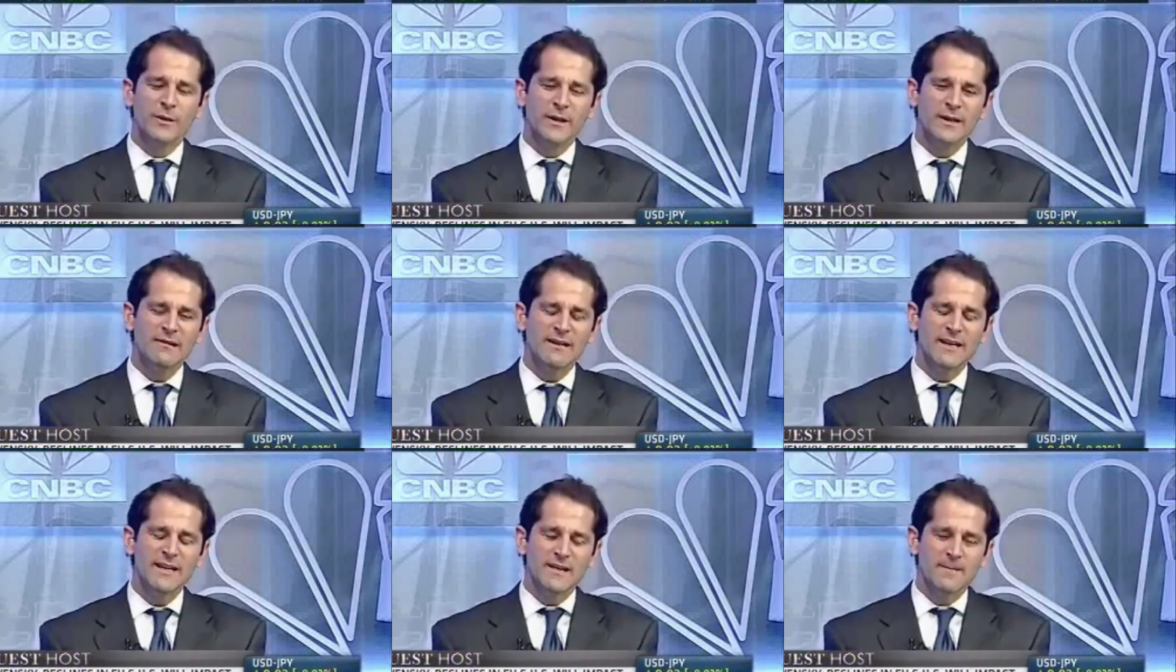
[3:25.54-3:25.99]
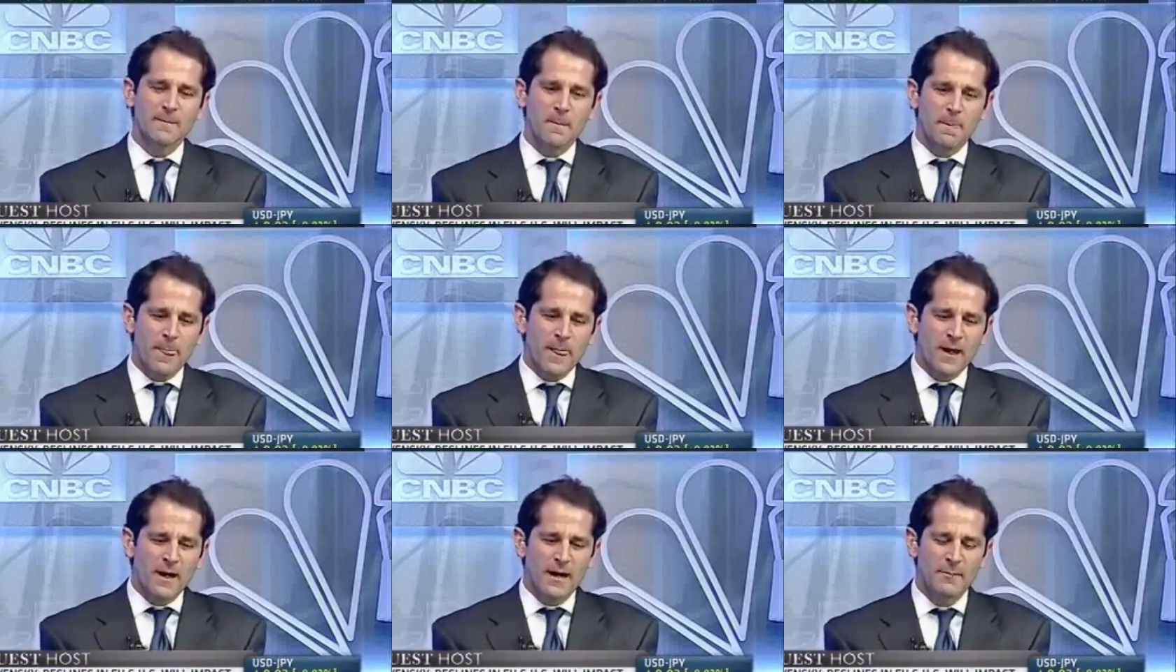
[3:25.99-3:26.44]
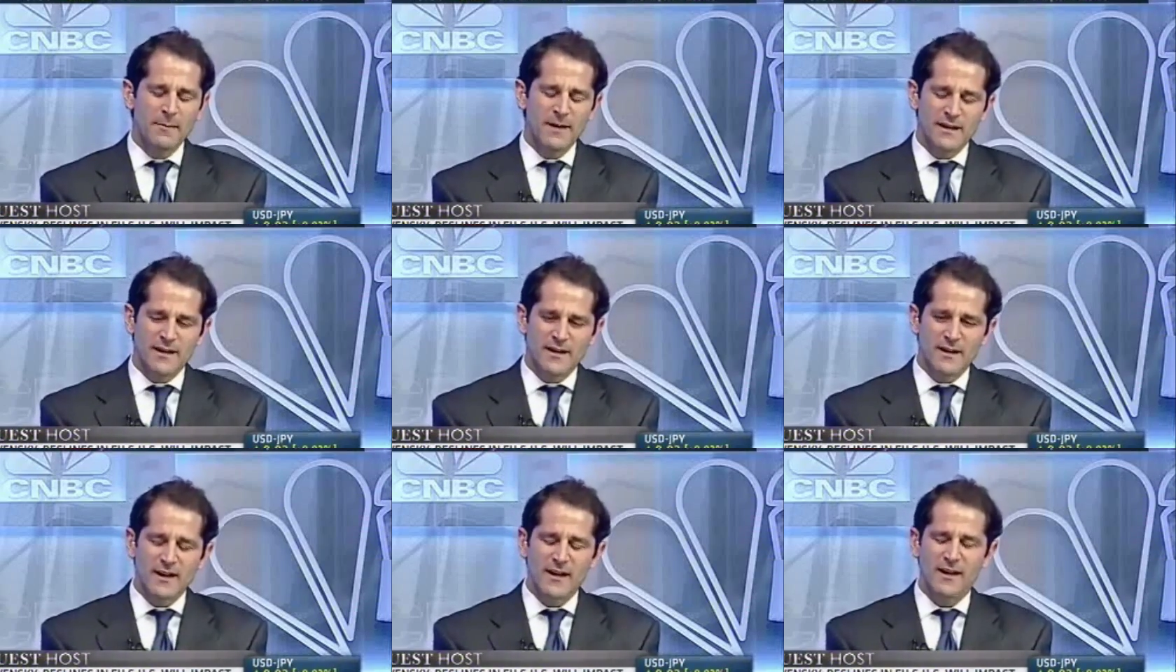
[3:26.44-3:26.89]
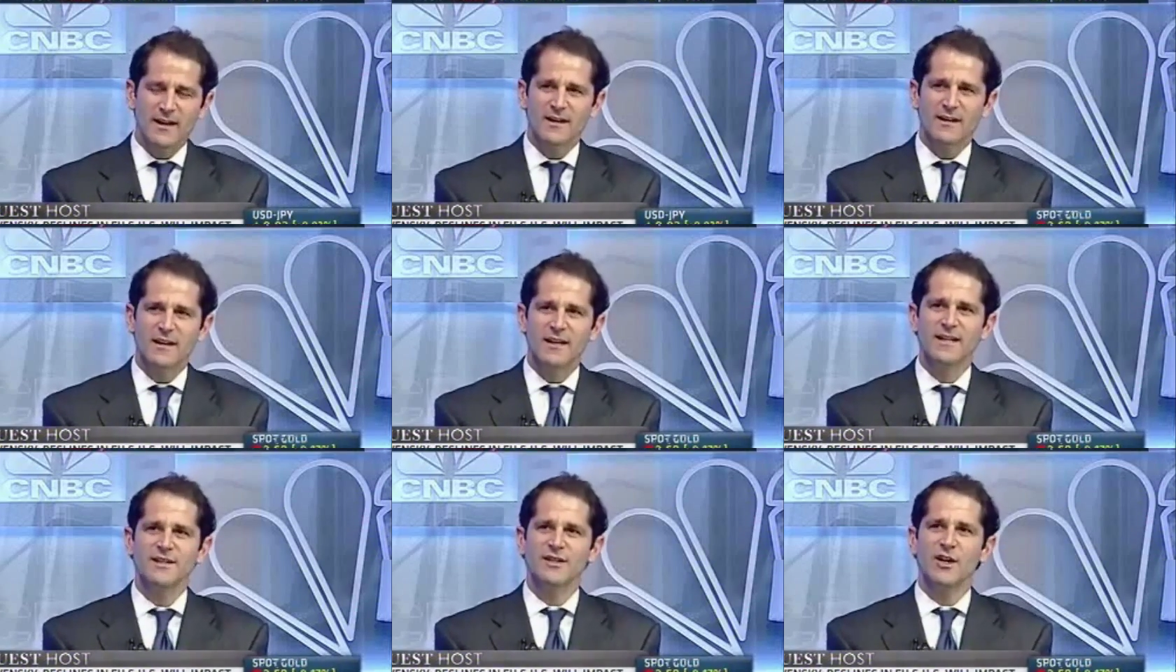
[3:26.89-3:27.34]
really, I mean,
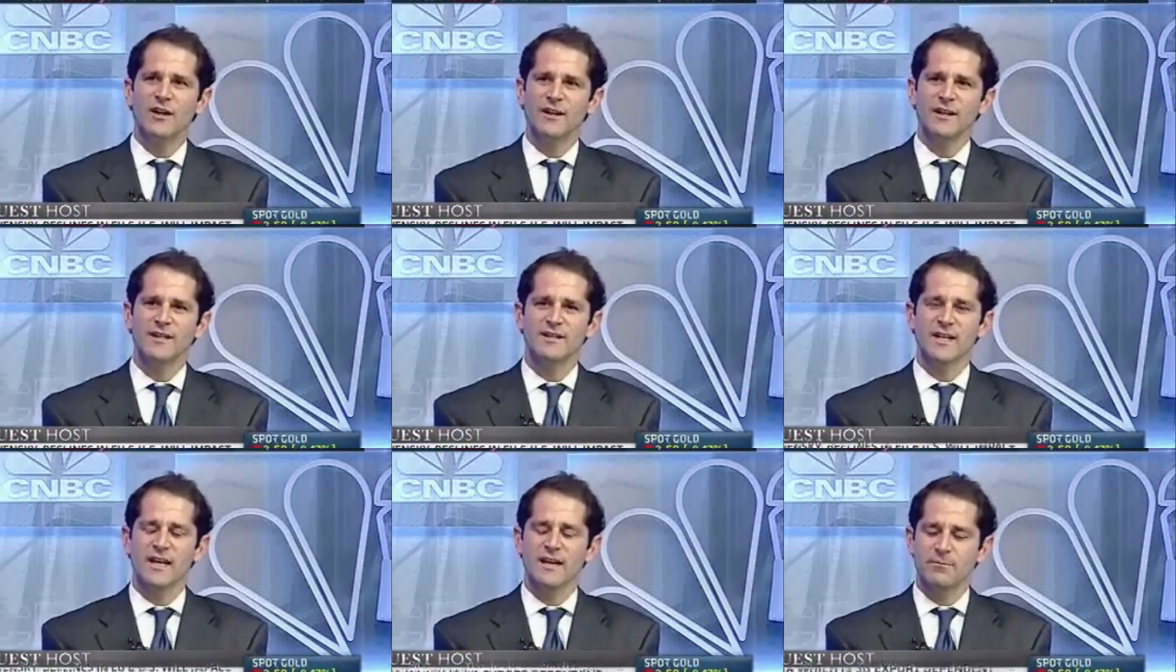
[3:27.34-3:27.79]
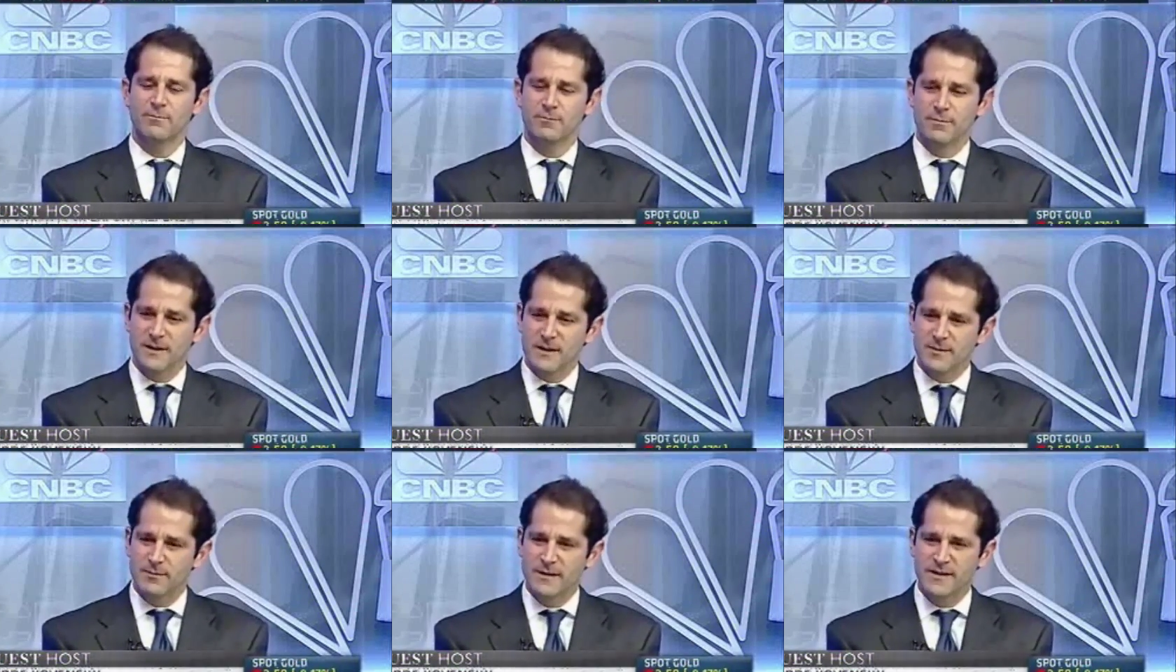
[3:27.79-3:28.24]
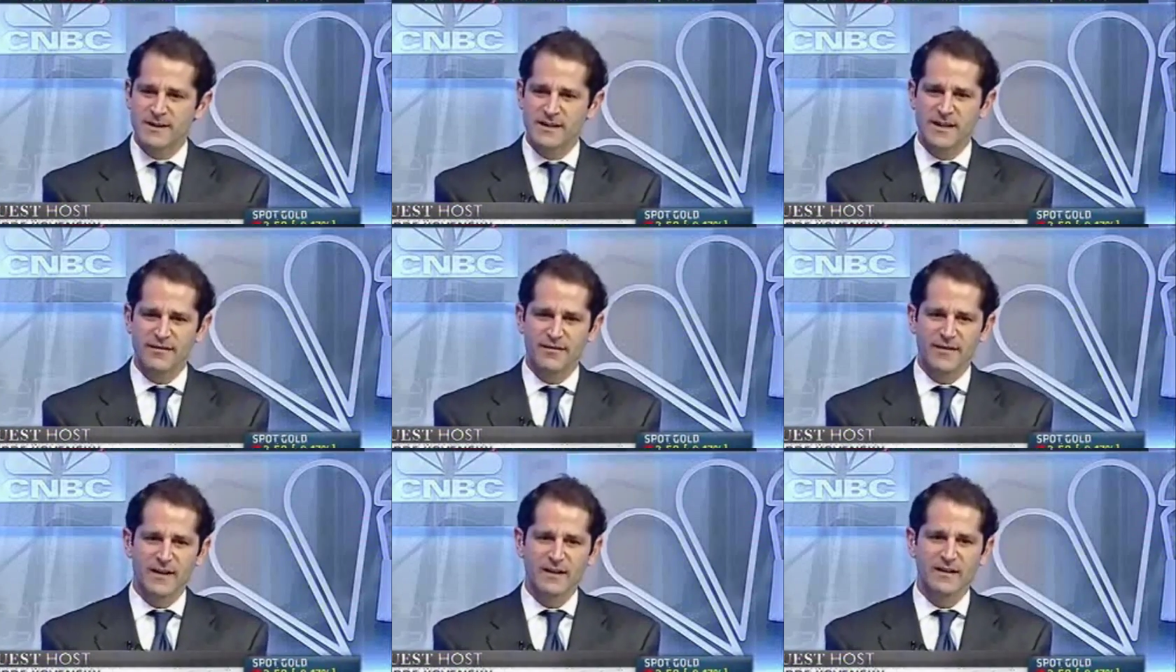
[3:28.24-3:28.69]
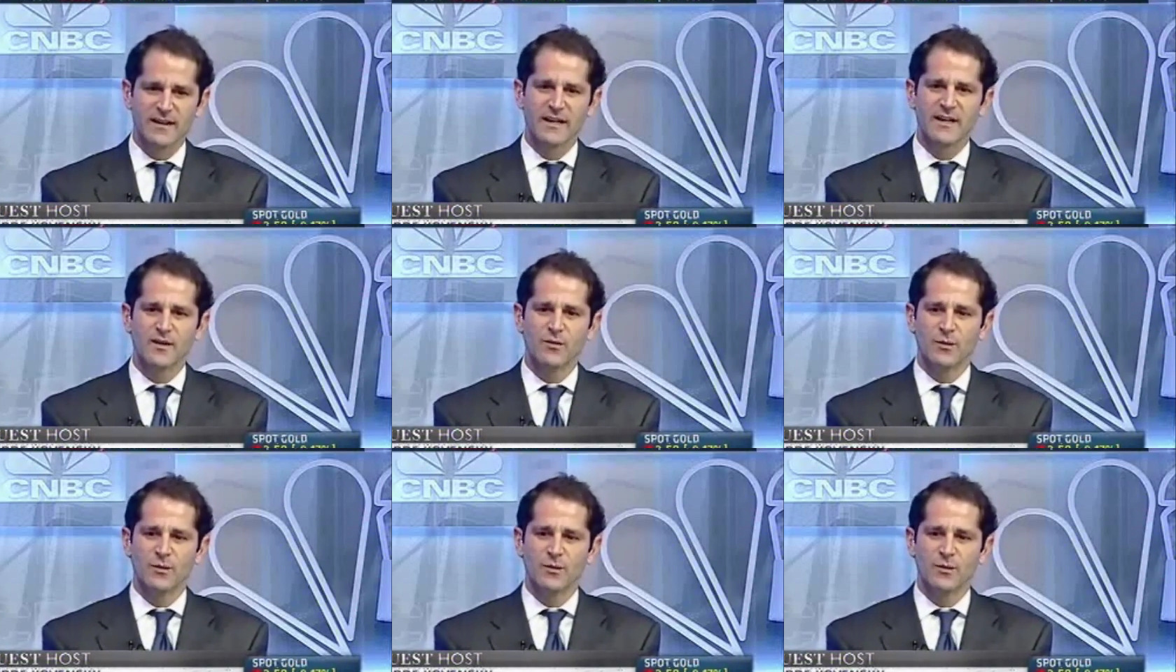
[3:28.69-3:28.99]
it's hard to say specifically.